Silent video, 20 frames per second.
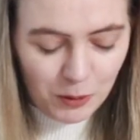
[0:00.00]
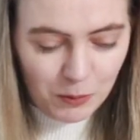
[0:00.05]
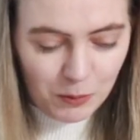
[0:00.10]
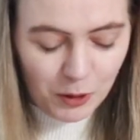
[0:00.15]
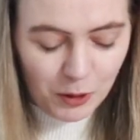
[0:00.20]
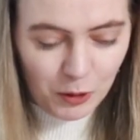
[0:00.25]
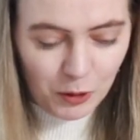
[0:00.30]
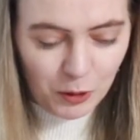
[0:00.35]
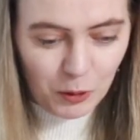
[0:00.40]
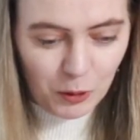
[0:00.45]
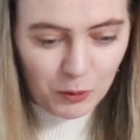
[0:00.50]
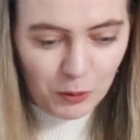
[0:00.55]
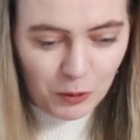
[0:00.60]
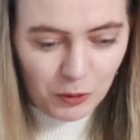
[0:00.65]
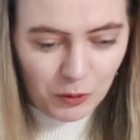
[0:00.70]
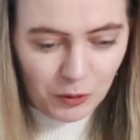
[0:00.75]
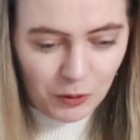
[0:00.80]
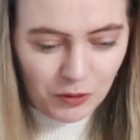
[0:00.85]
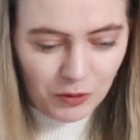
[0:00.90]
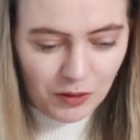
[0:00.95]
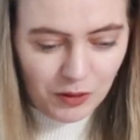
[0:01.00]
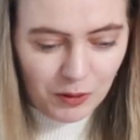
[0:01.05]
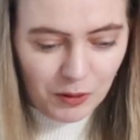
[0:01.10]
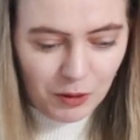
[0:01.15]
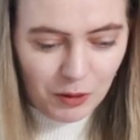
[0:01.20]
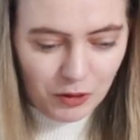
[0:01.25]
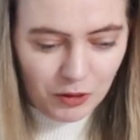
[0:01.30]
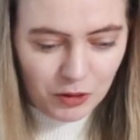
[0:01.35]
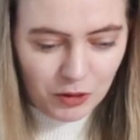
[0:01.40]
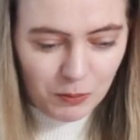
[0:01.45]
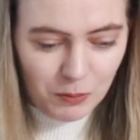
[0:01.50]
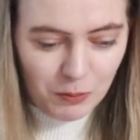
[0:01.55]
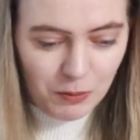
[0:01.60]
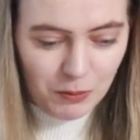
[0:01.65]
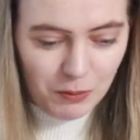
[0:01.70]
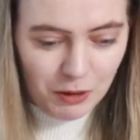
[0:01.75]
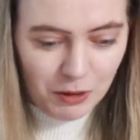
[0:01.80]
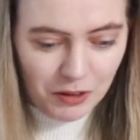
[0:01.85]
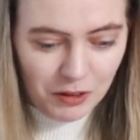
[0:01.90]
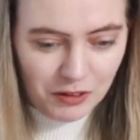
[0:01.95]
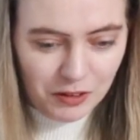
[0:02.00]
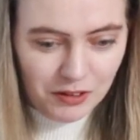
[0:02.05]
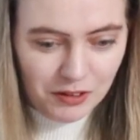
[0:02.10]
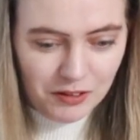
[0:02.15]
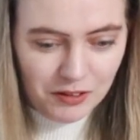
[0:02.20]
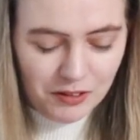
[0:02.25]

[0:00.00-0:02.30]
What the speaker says: You better hope you're not about to be mugged.